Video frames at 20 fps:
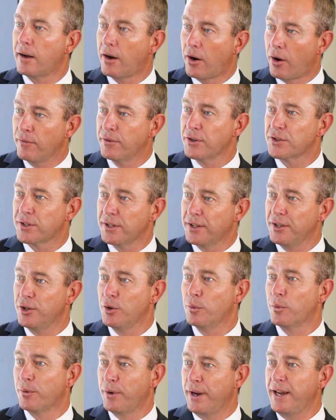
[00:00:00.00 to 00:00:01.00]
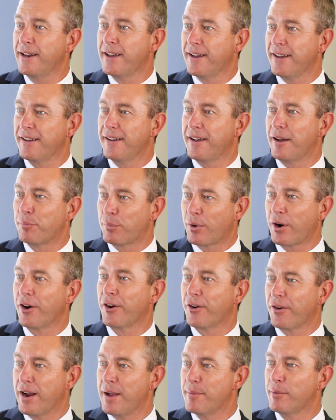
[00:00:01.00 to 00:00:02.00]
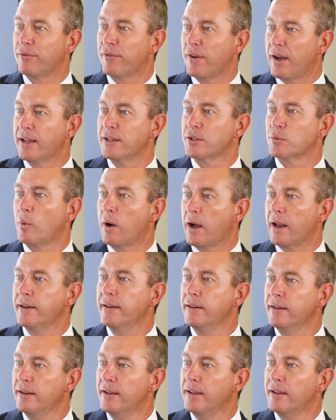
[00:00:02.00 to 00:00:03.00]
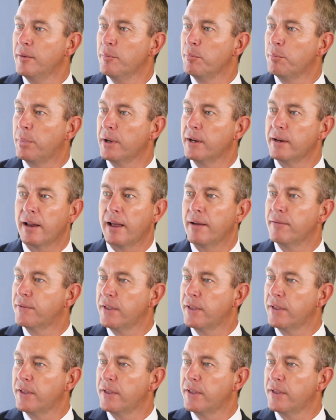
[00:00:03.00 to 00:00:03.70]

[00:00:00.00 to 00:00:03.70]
Obviously you were in a program of phase 1, but have